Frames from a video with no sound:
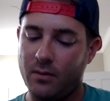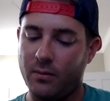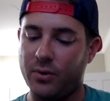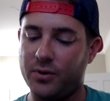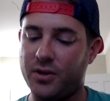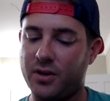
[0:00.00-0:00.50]

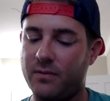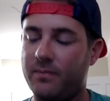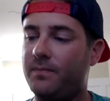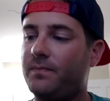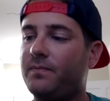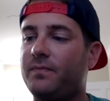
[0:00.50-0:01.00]
Push
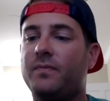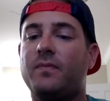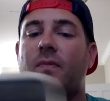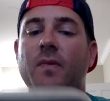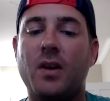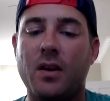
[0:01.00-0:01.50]
him.
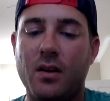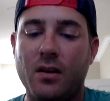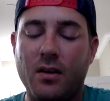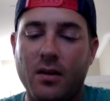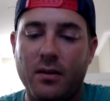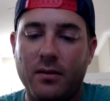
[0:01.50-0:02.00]

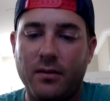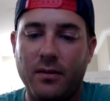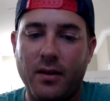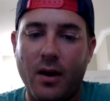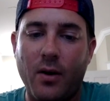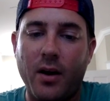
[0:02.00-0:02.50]

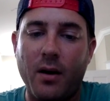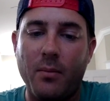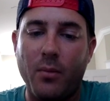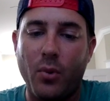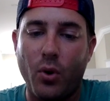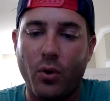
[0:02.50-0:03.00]
Now I got
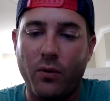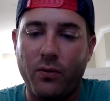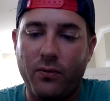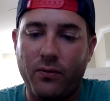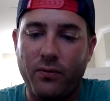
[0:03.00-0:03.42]
Murph.